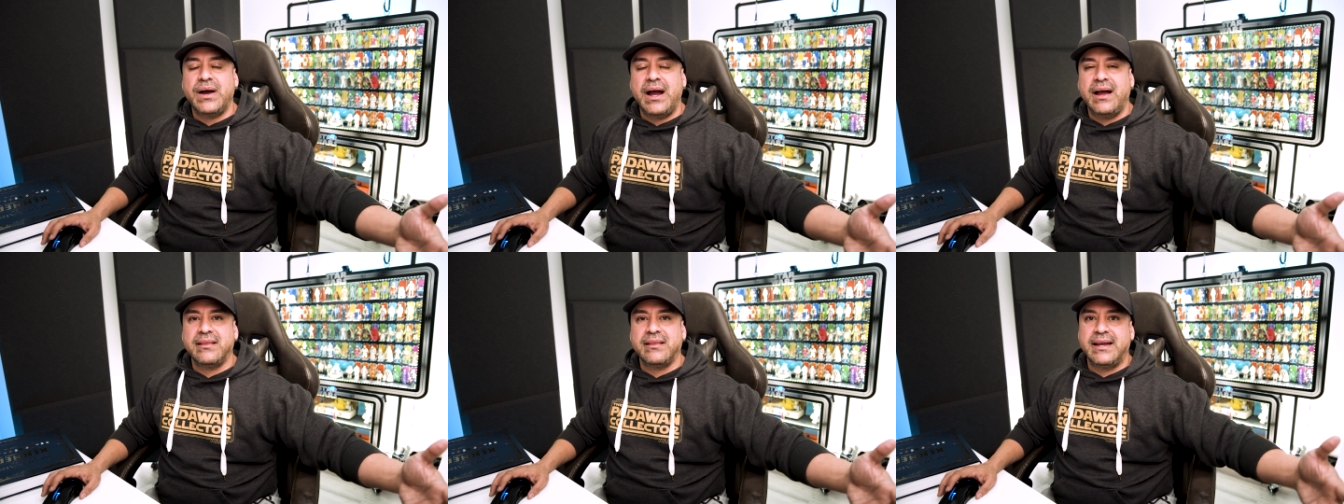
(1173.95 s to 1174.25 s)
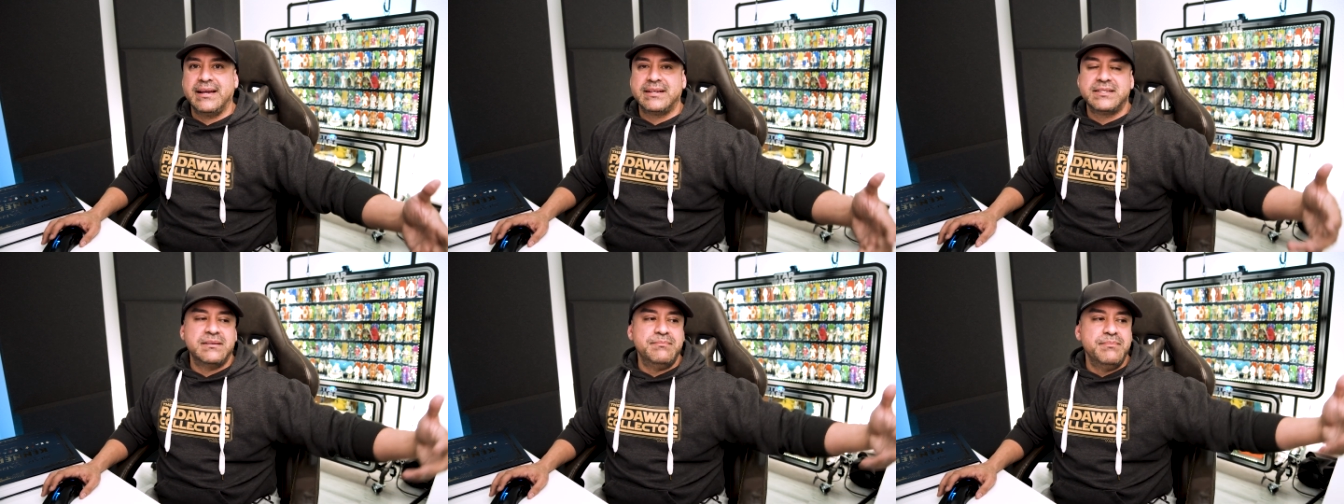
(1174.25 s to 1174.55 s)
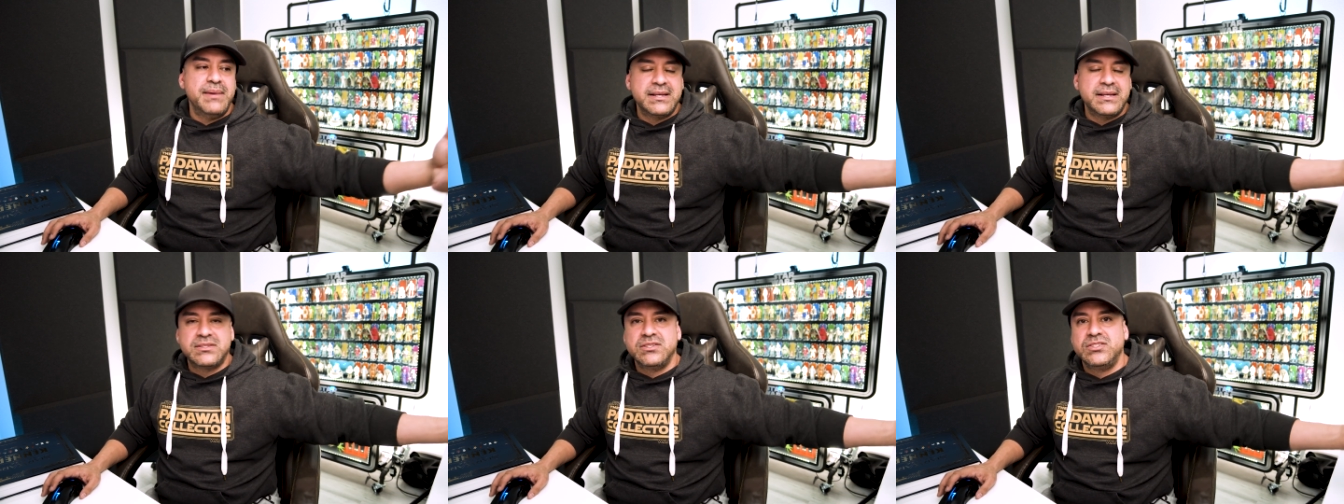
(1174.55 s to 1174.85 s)
I like to
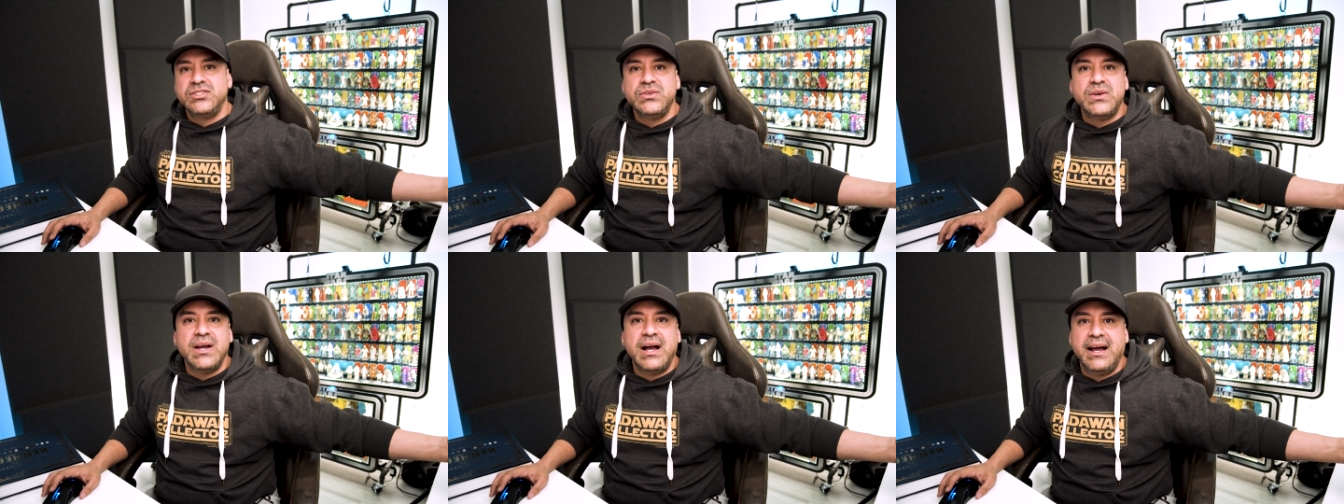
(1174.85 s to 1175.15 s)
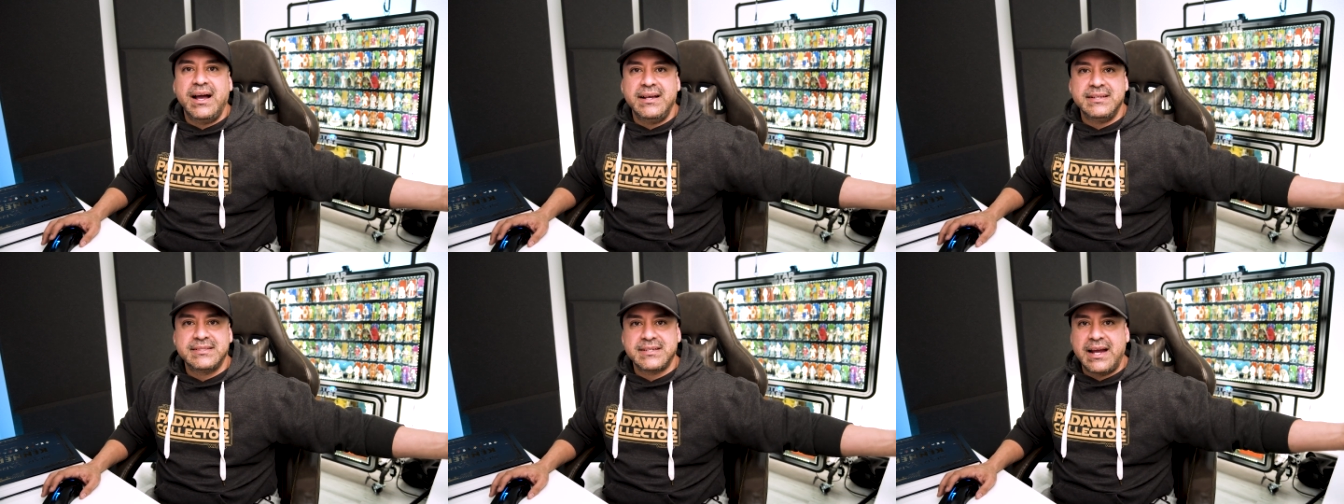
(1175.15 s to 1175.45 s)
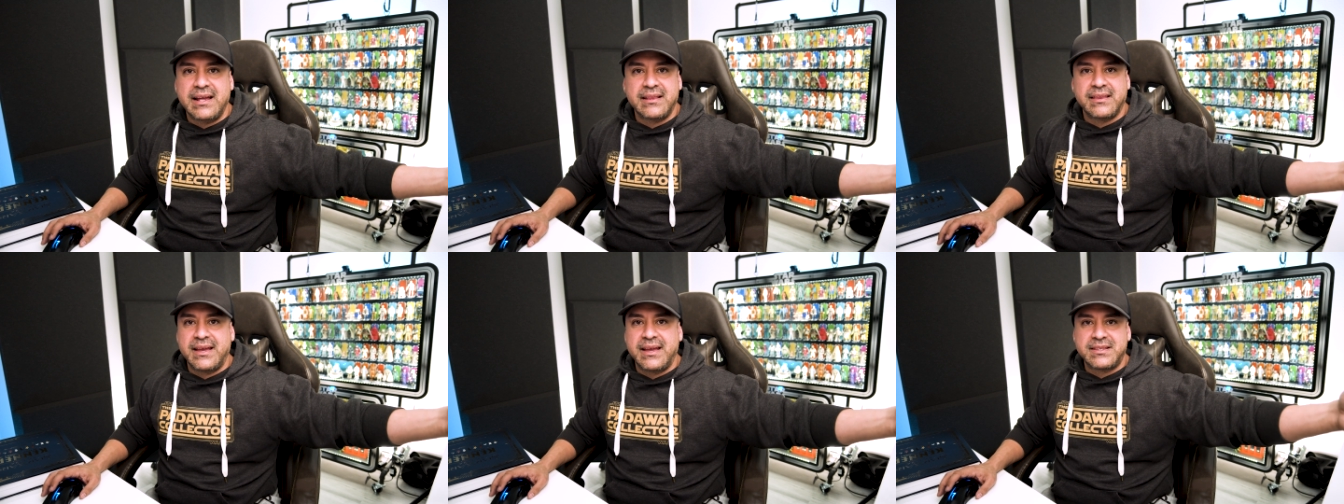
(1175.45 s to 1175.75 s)
message you guys.
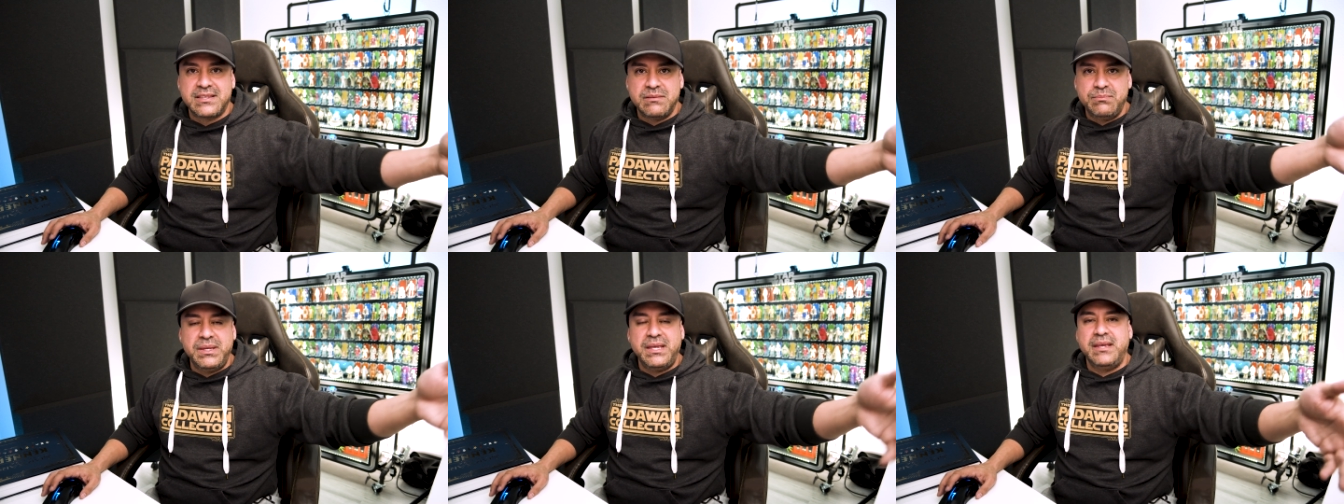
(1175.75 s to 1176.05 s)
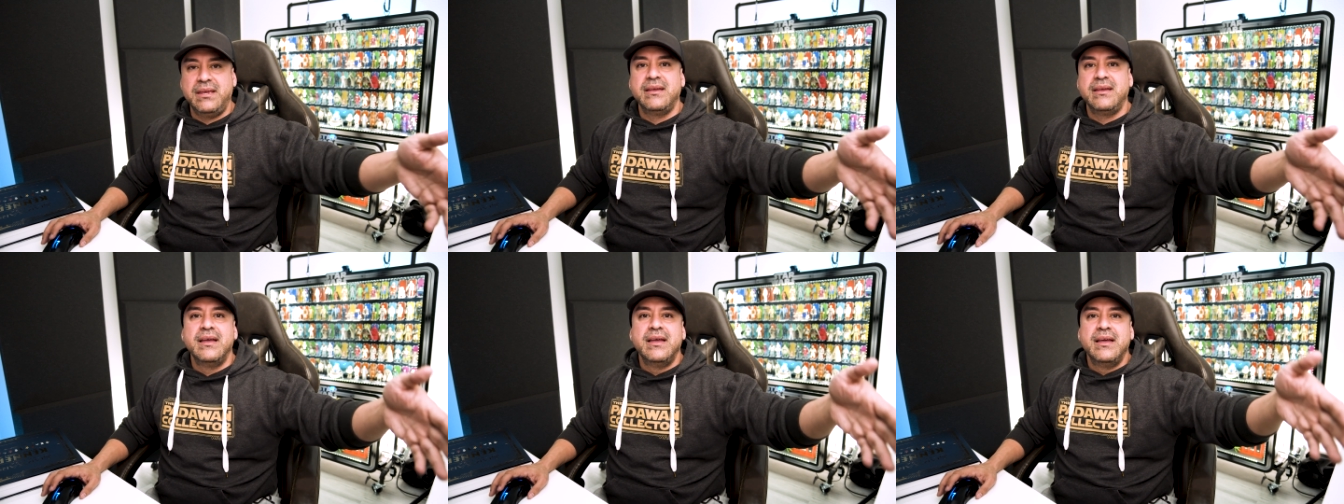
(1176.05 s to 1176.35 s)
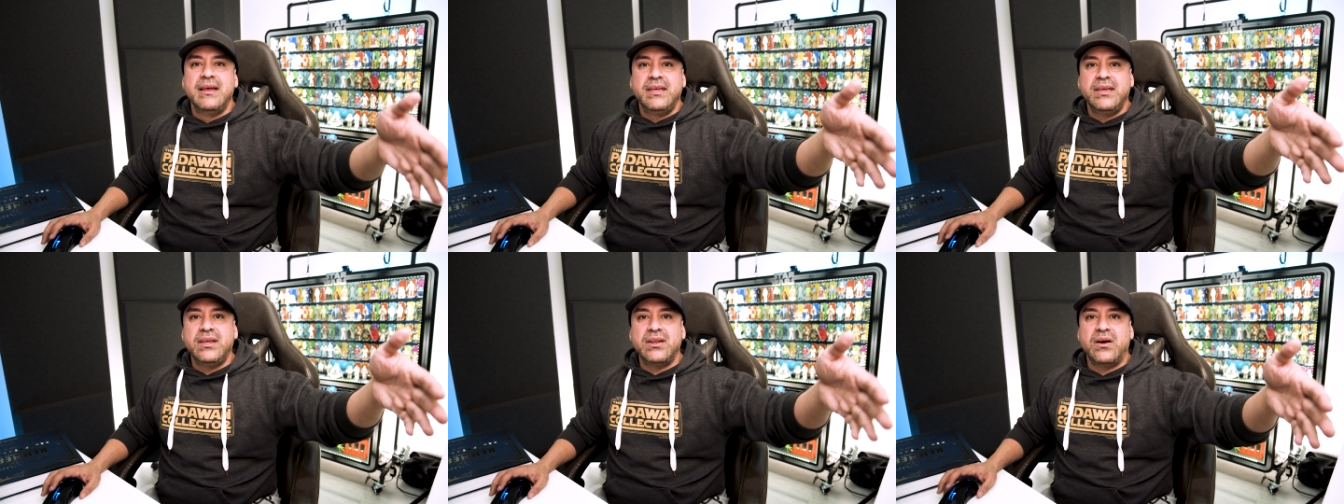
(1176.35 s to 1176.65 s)
I like to be,
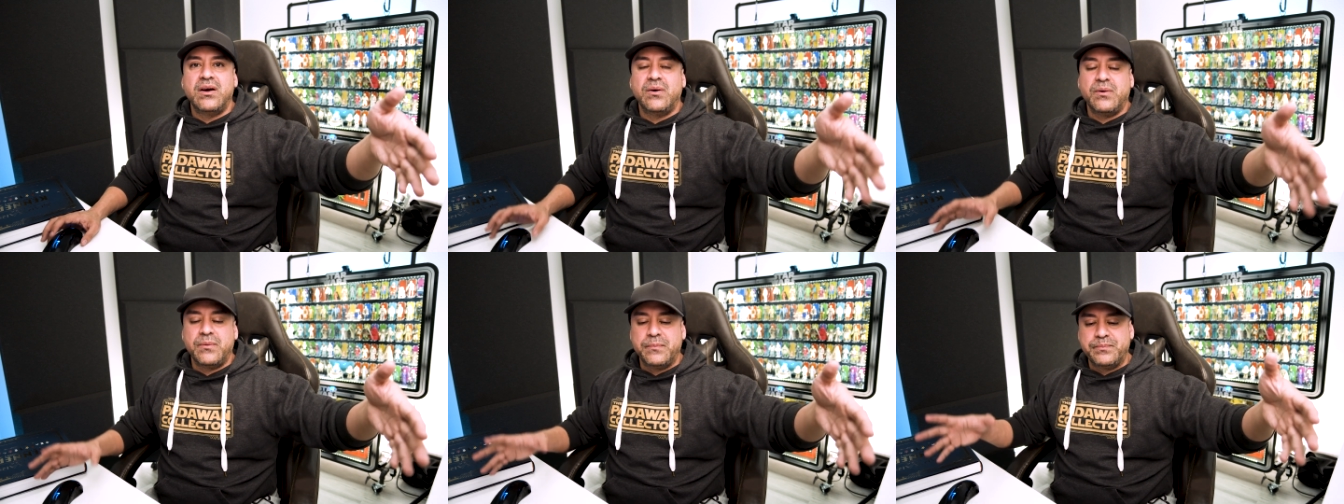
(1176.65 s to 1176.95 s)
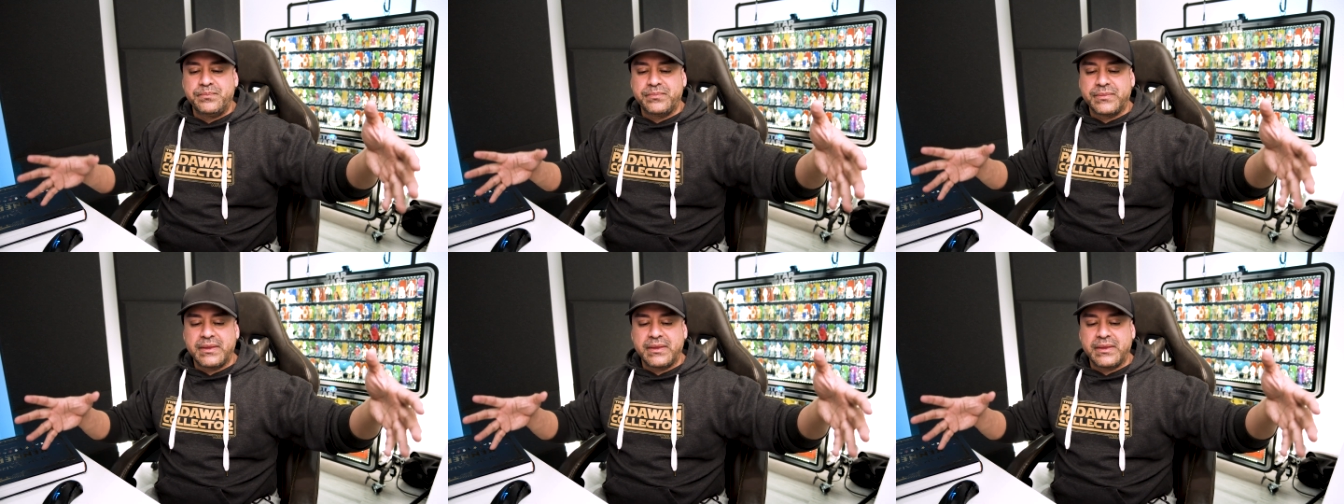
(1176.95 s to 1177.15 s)
you know,